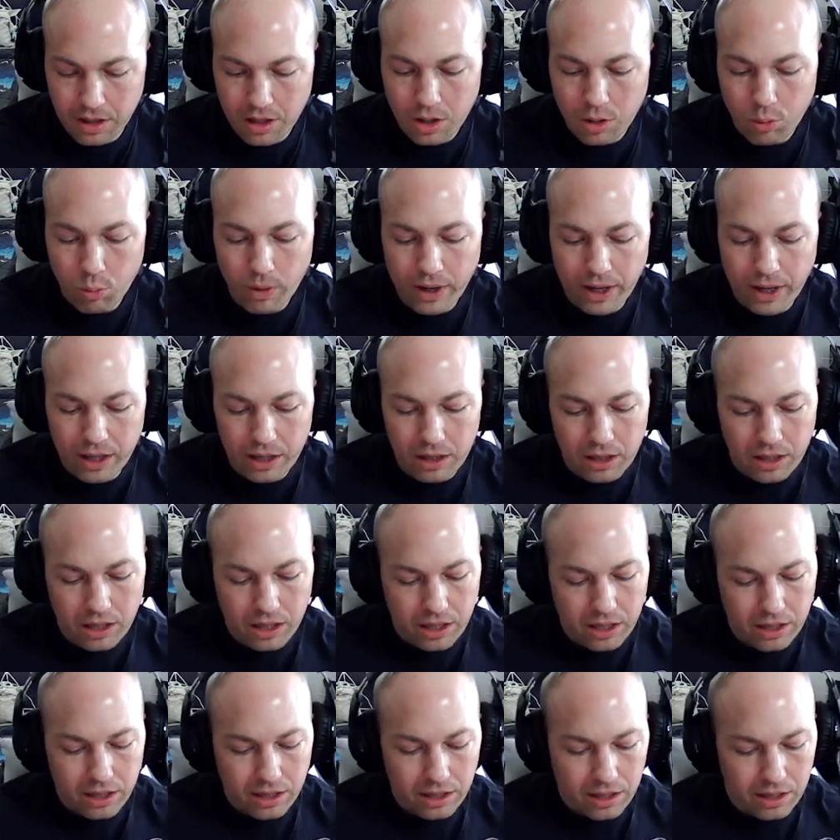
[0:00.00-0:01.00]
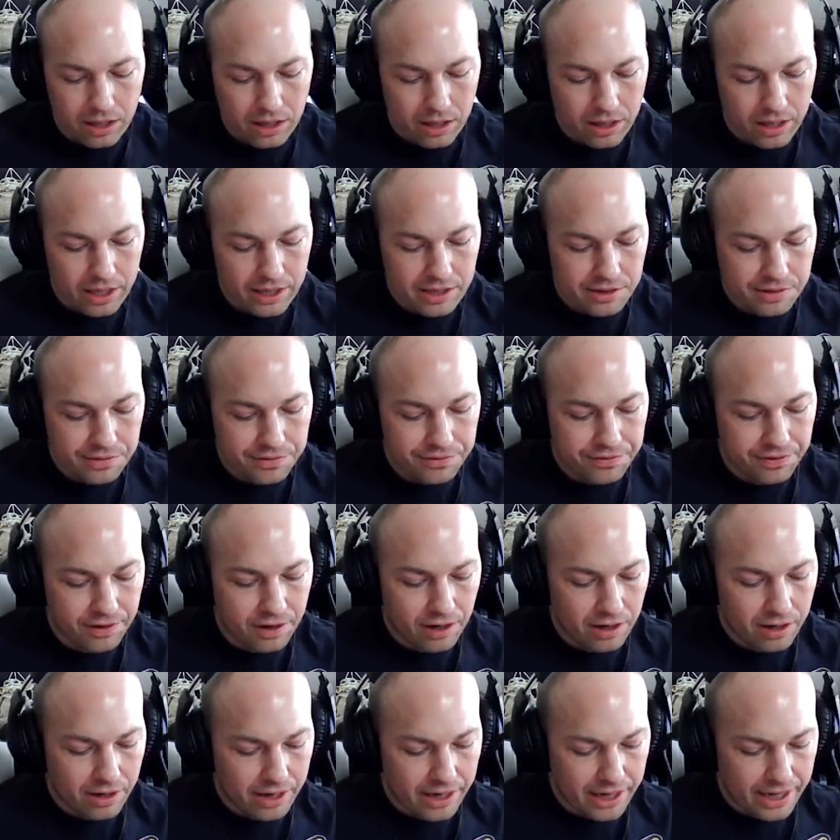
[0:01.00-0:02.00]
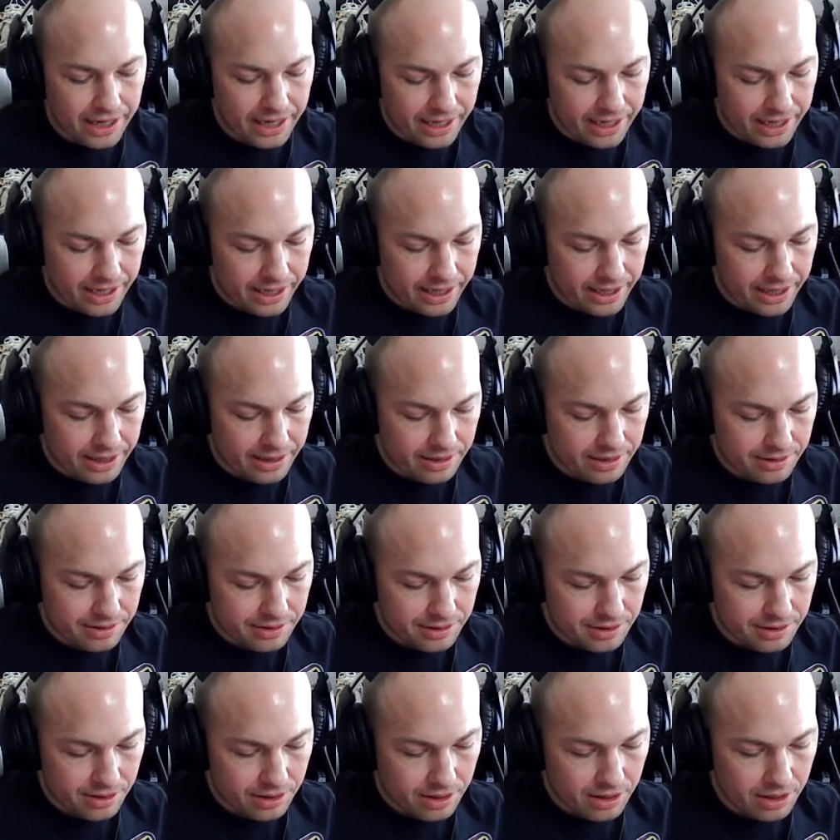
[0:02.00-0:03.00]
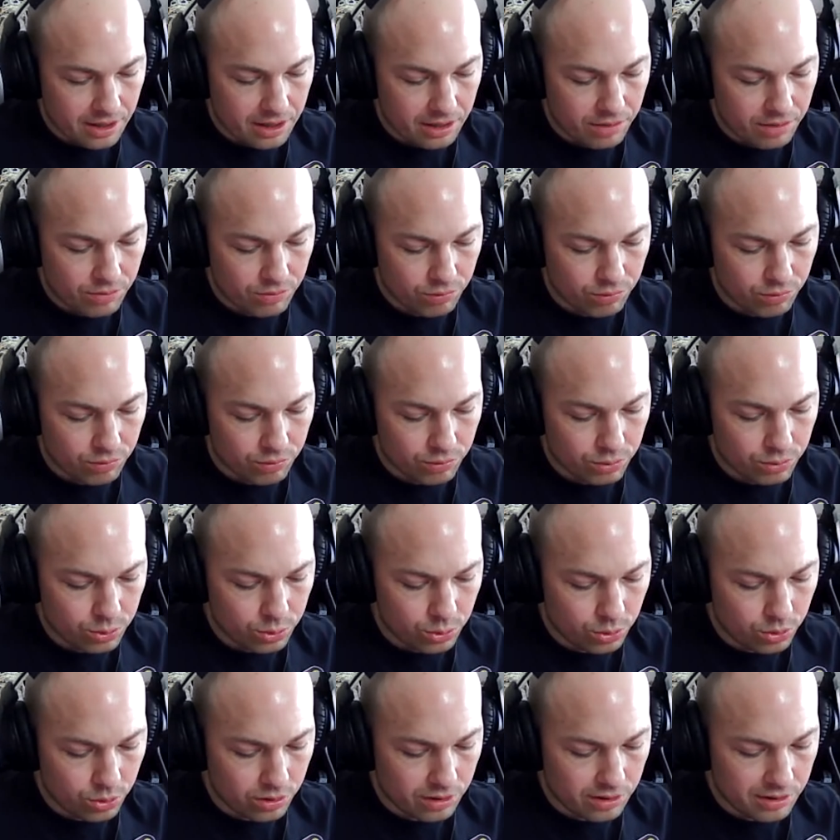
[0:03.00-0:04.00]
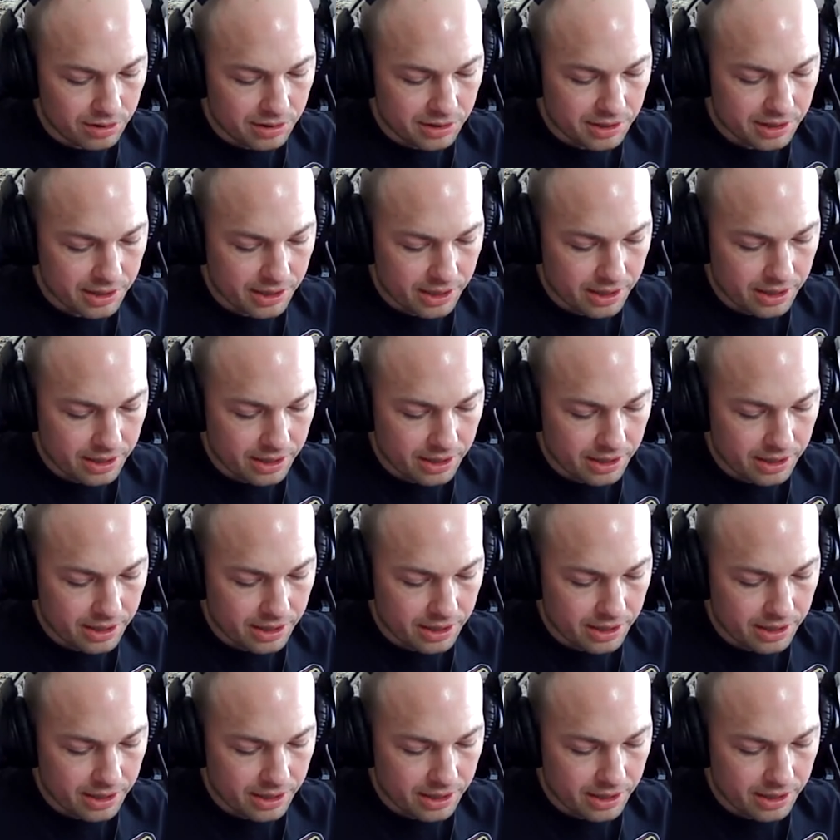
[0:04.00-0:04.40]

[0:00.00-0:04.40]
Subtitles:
Well, as far as the rules,